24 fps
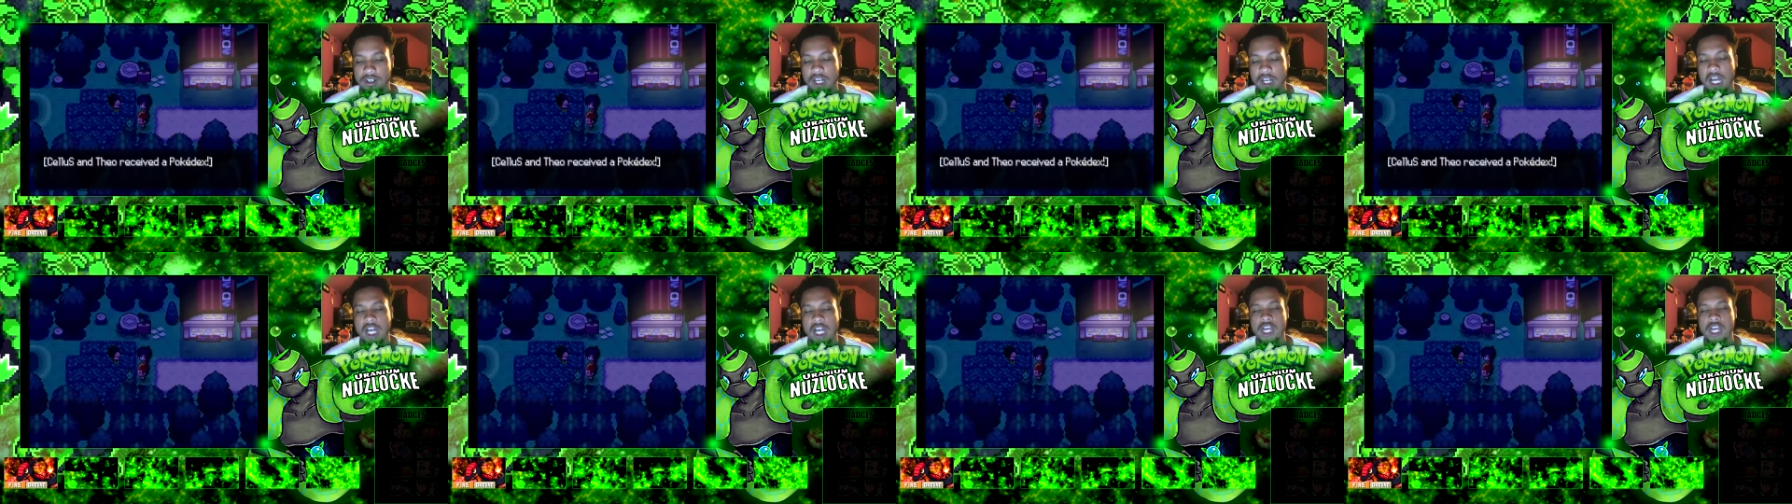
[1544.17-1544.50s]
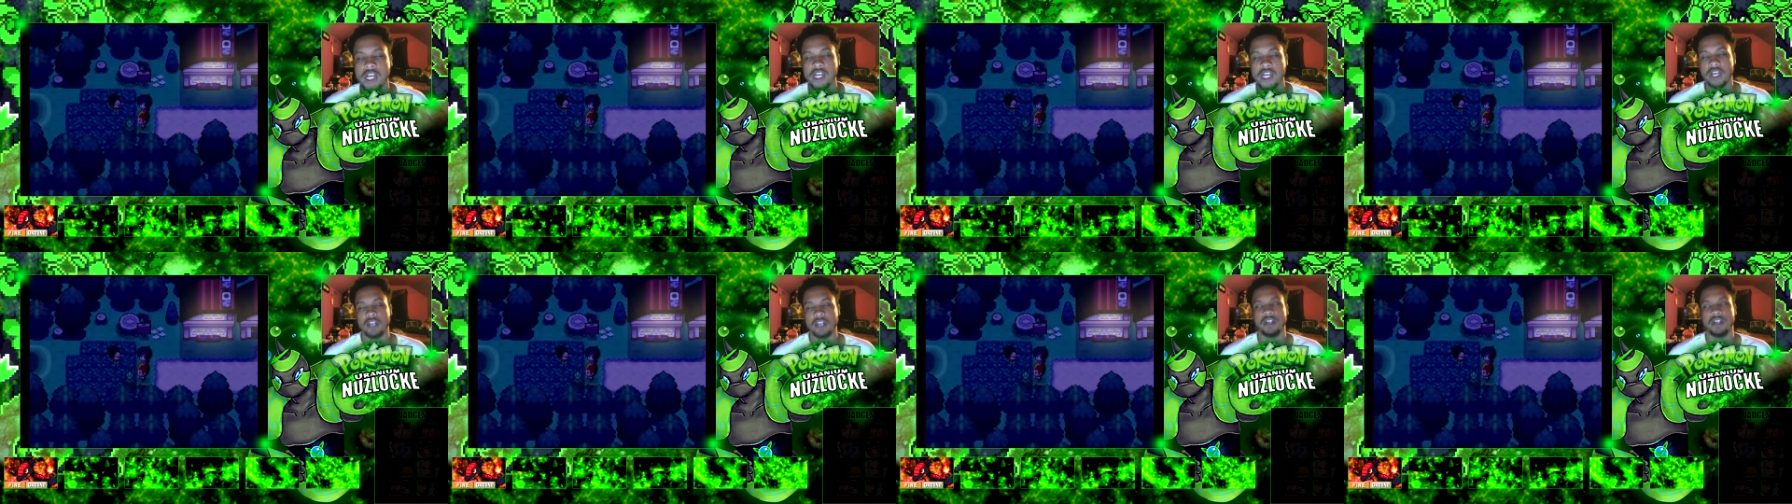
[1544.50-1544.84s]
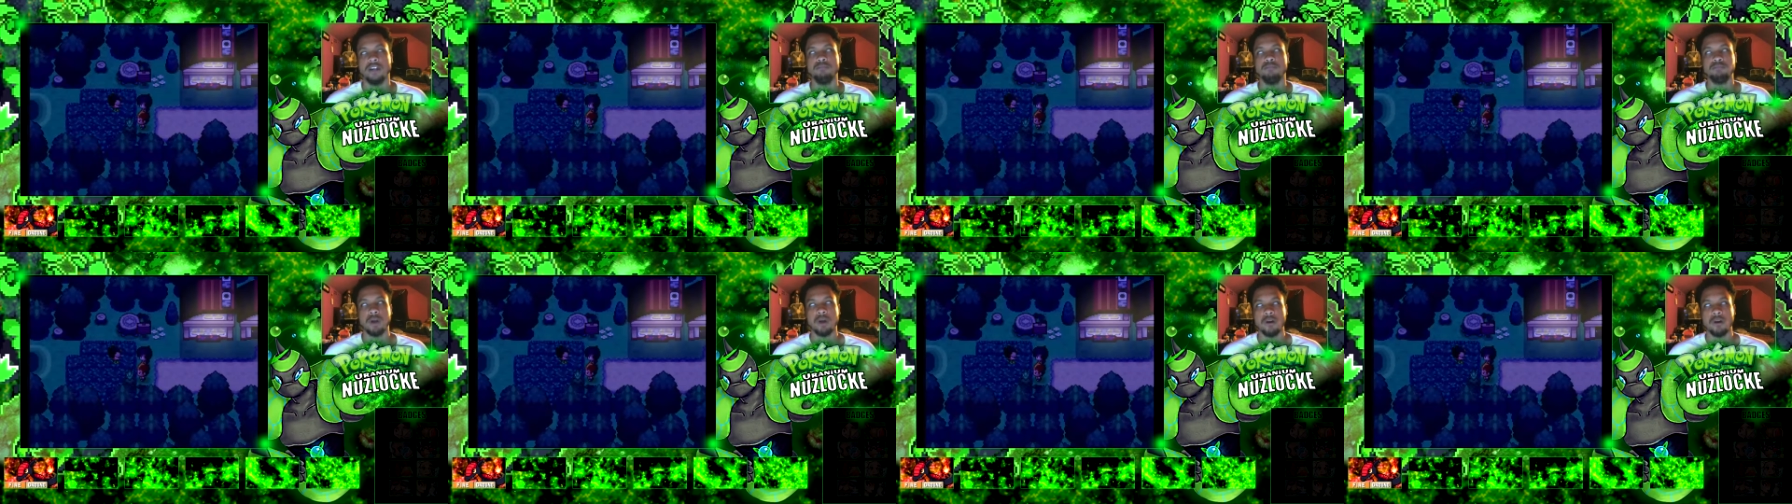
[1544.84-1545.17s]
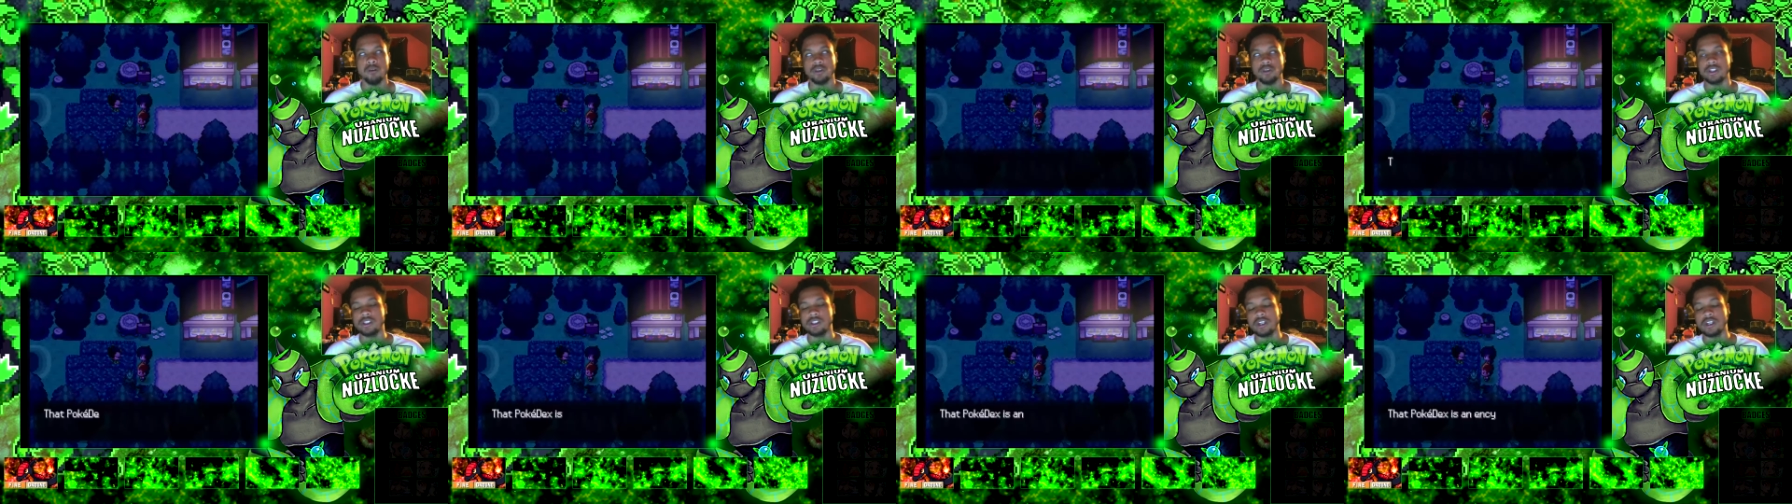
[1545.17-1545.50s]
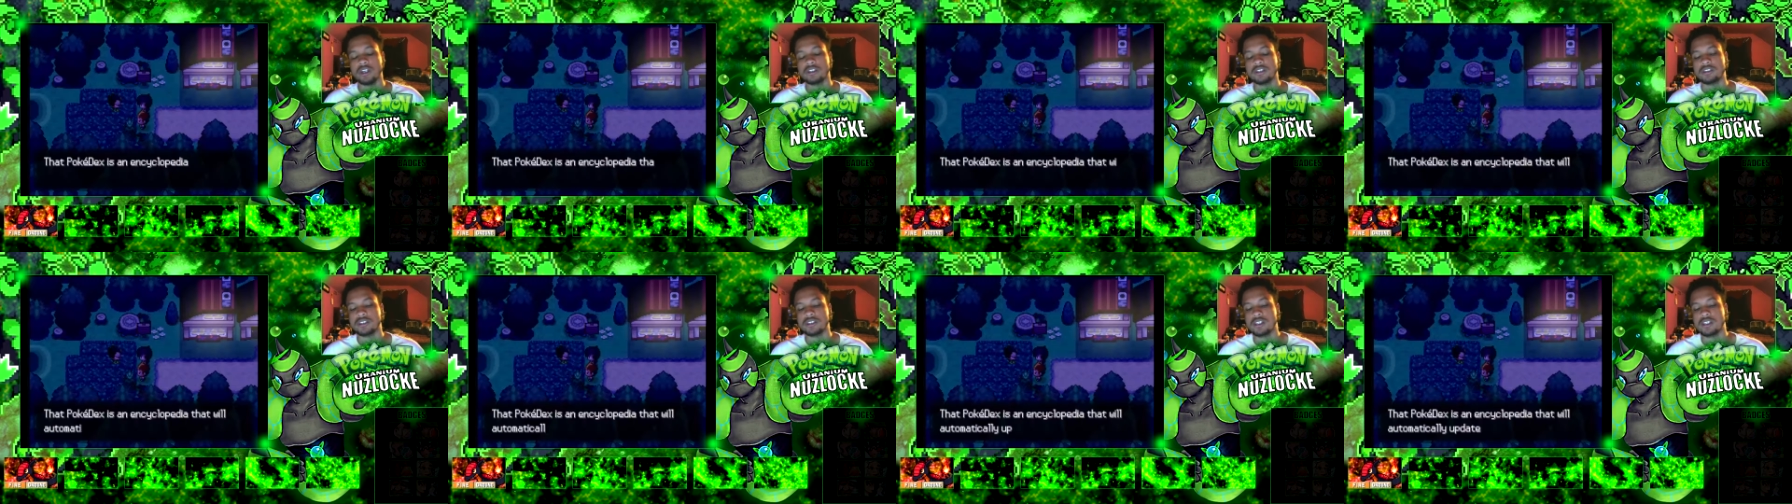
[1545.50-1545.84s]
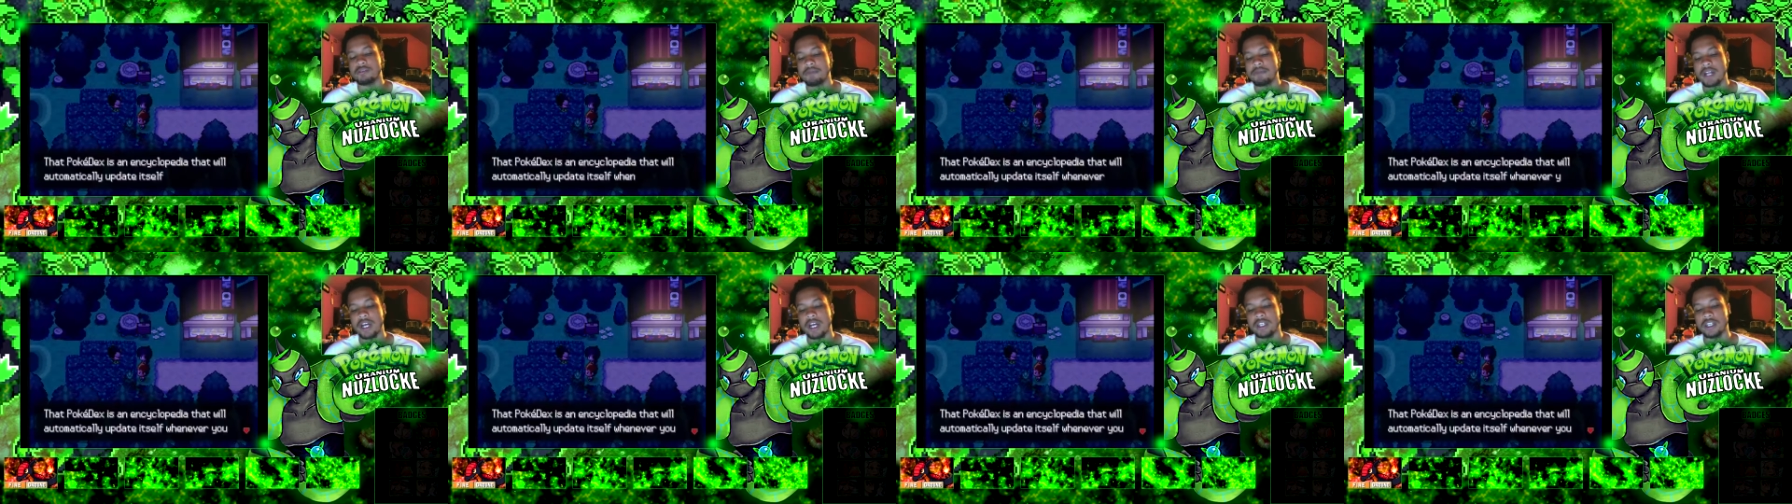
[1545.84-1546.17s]
Hey, I got a Pokedex. Give
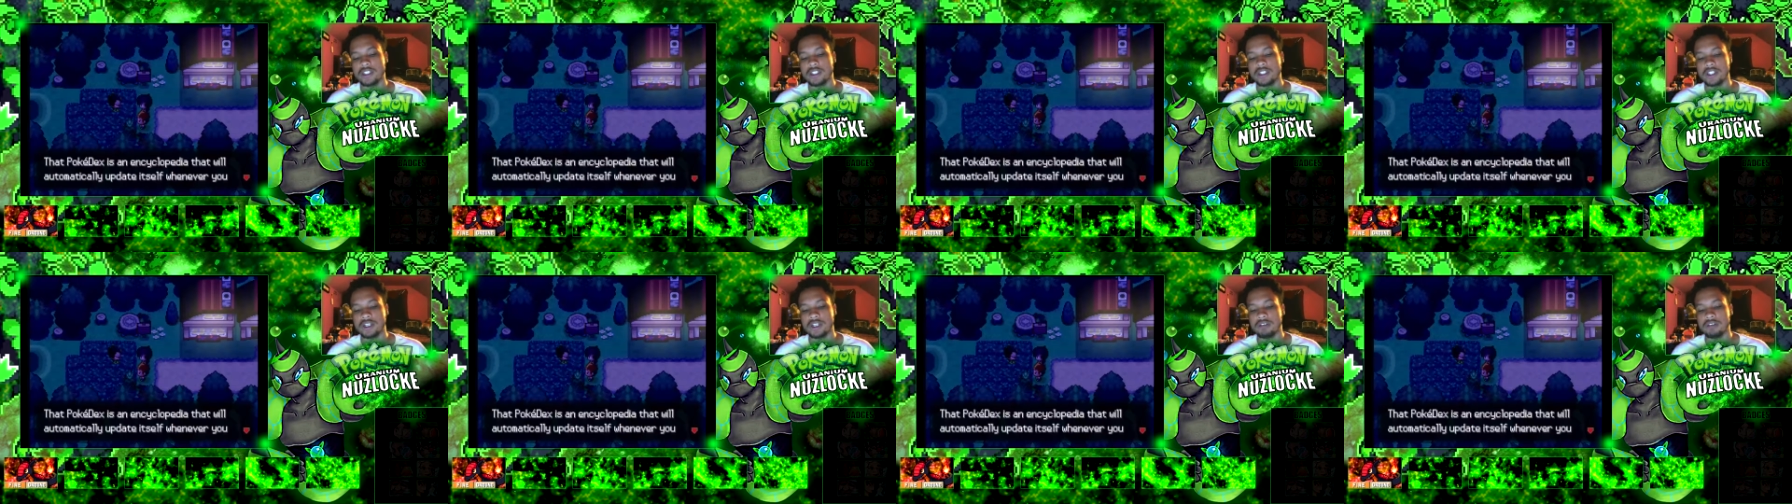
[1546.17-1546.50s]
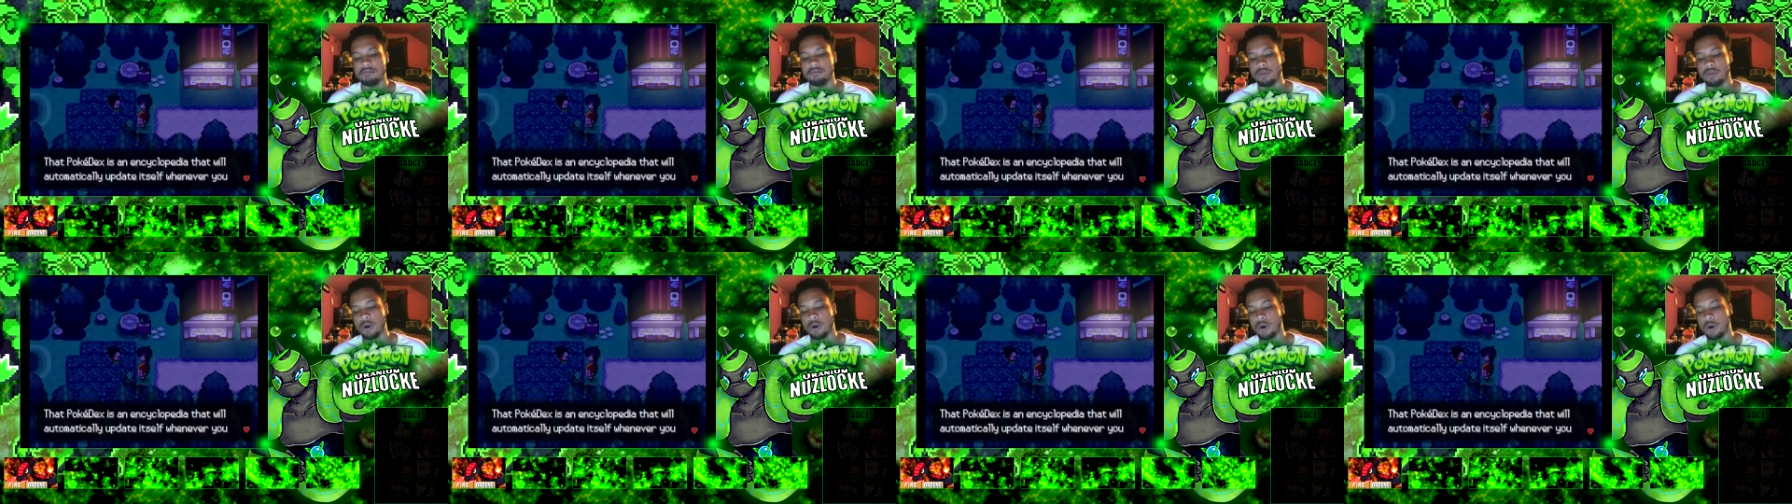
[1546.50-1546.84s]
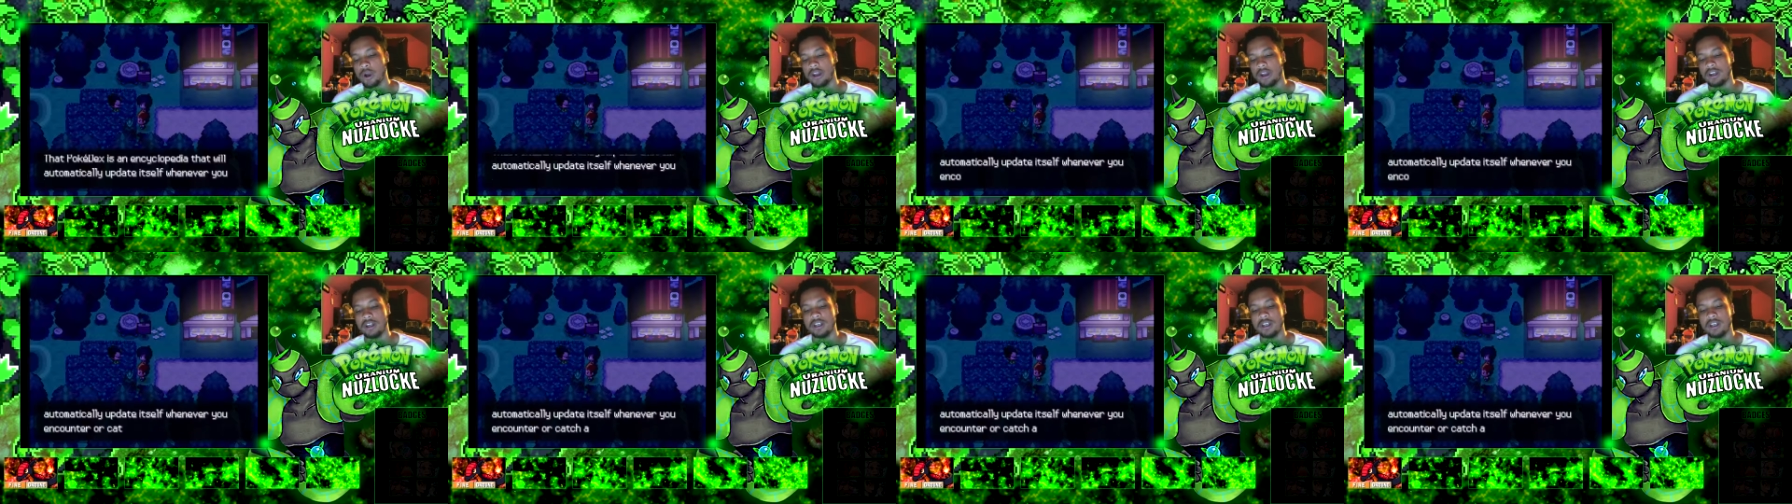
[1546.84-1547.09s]
me that shit, boy.